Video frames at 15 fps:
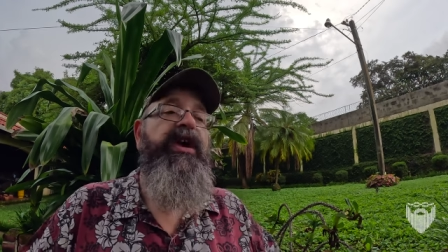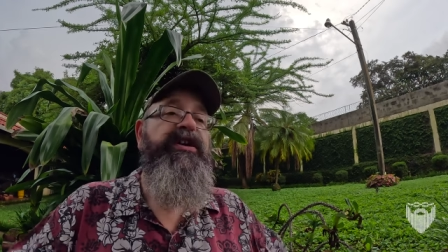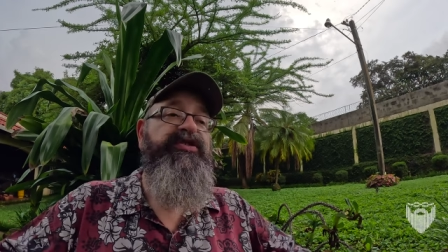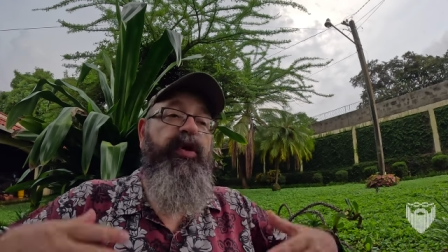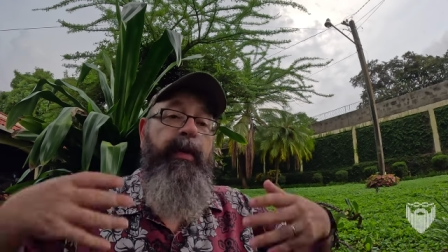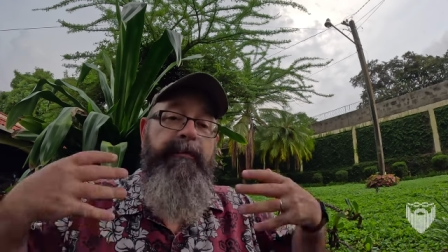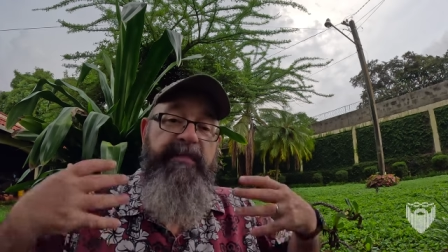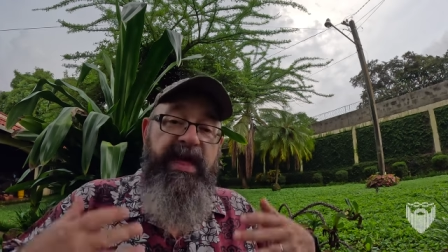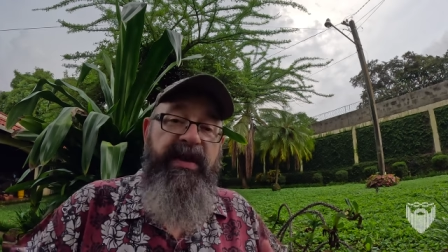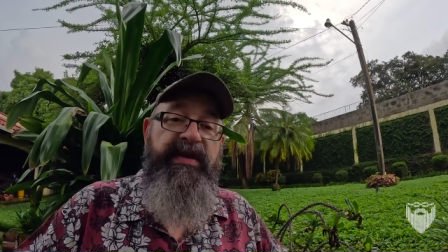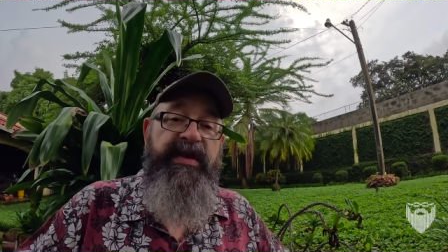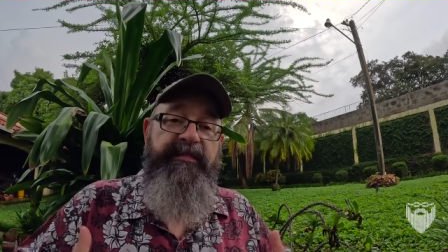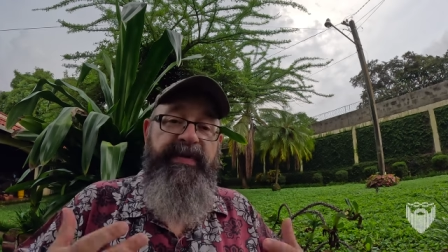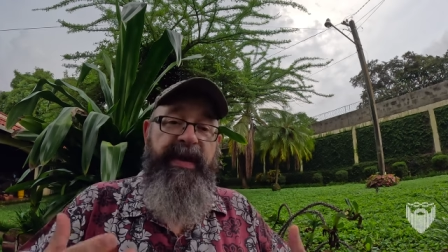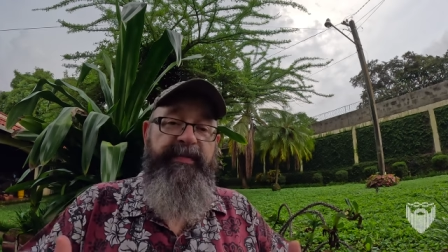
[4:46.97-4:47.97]
So a
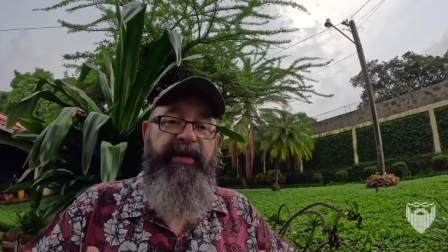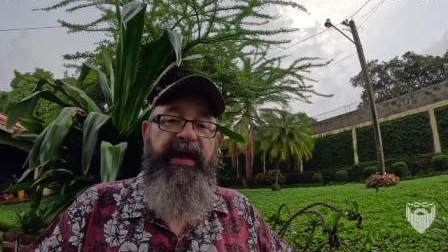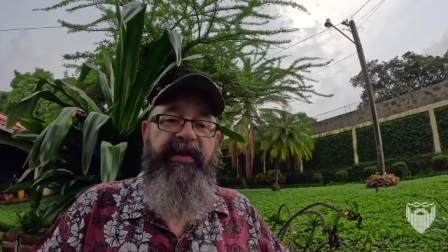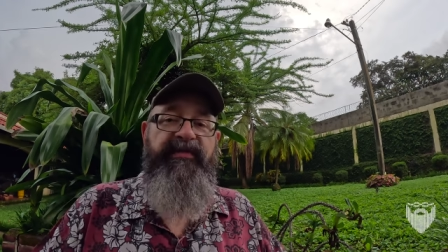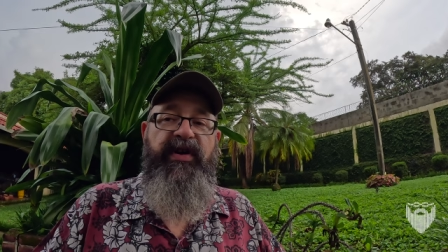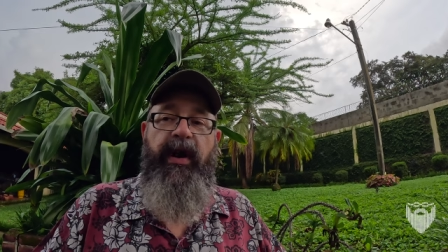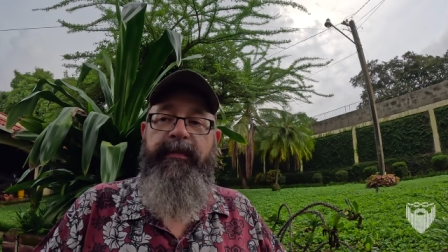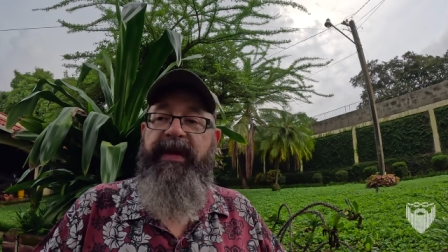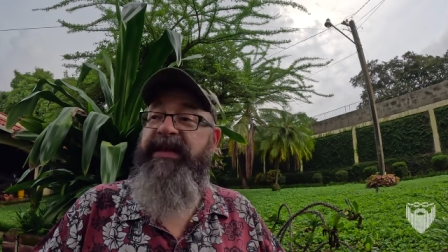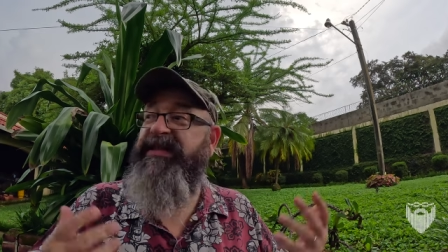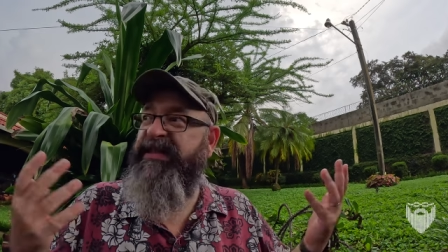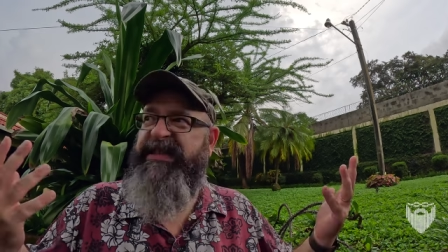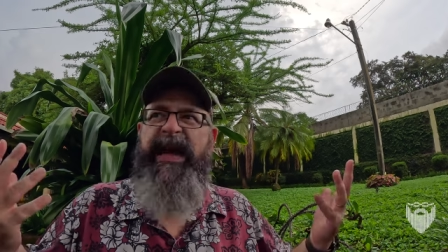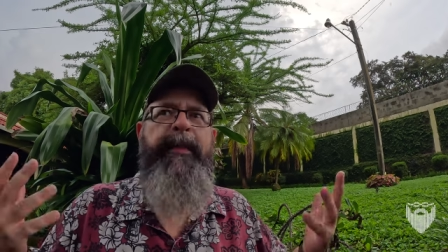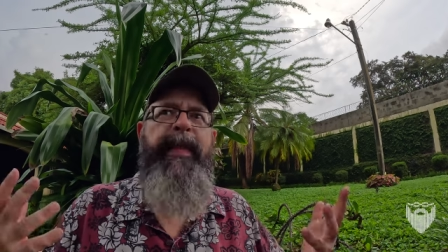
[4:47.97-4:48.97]
million people have come in
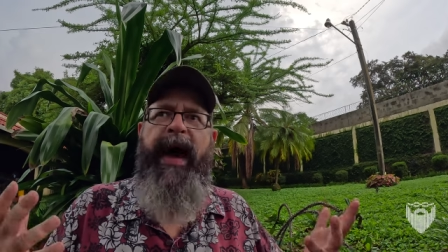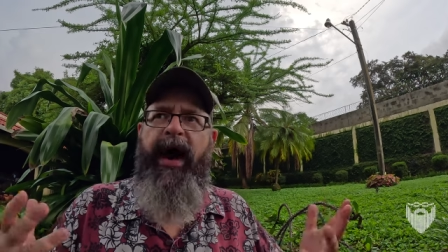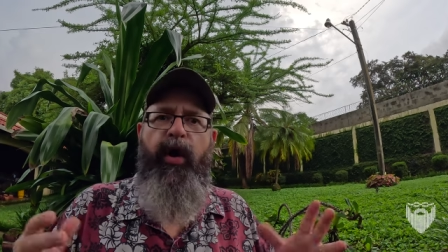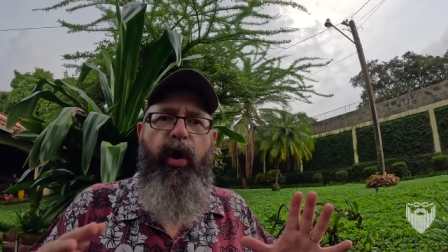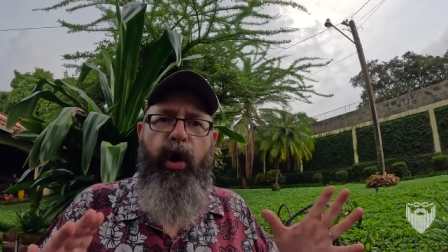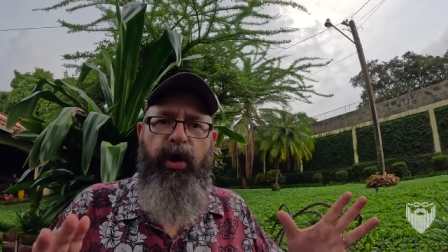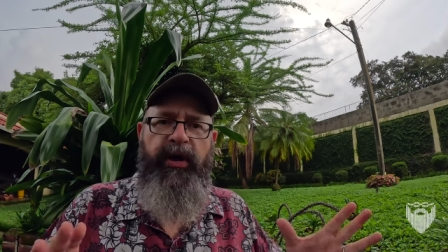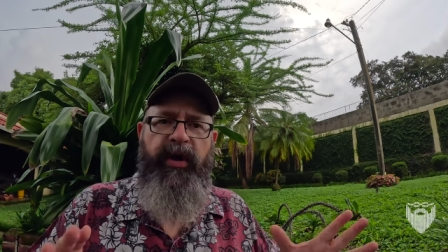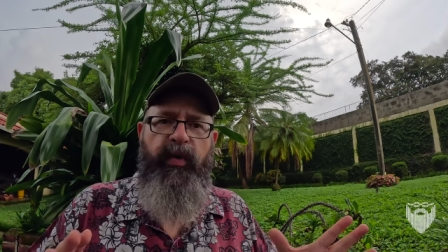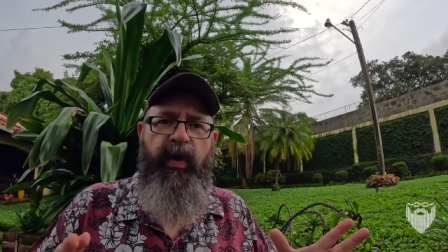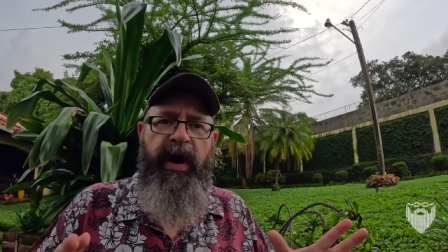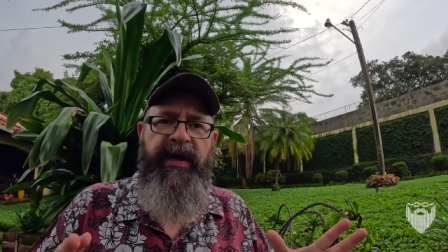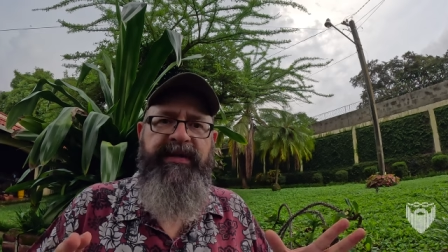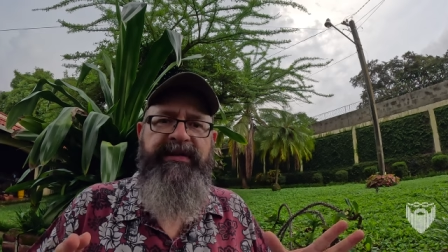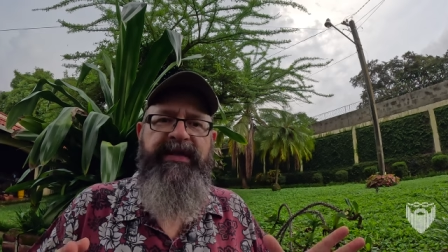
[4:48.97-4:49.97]
somehow all at
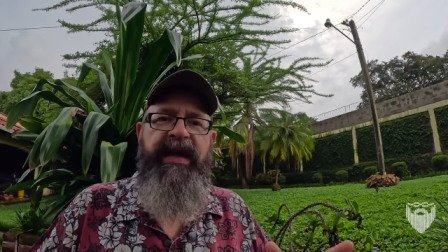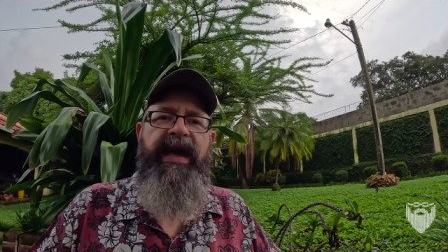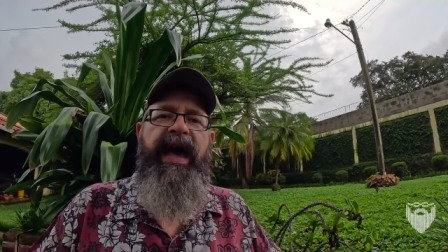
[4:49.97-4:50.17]
once.